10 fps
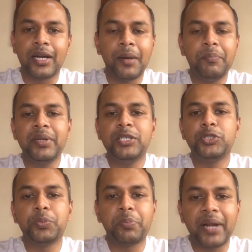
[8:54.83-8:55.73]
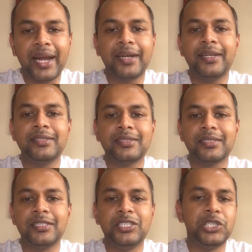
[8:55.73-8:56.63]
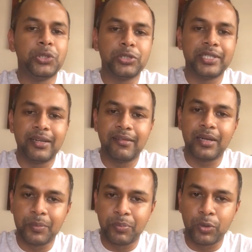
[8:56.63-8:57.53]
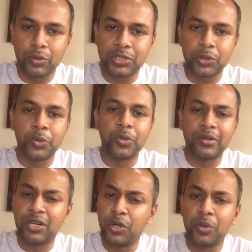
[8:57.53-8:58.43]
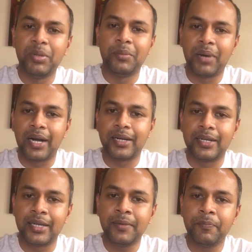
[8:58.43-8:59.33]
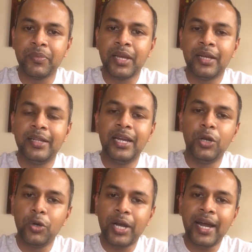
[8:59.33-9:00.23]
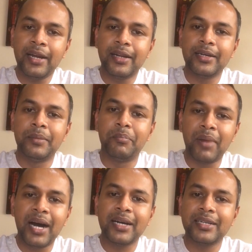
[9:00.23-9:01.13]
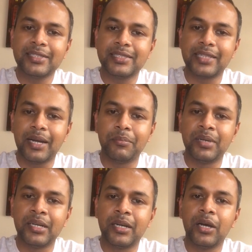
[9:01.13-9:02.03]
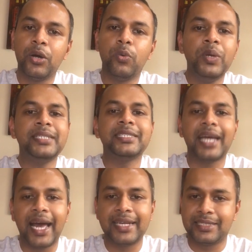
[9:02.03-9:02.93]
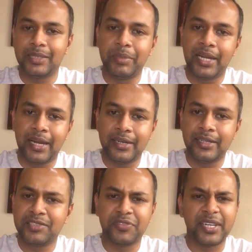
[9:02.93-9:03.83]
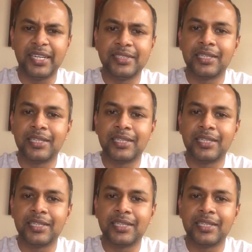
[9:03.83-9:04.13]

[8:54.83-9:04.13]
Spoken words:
companies who practice a geocentric approach or global marketing, they look at a market segment which has similarities. For an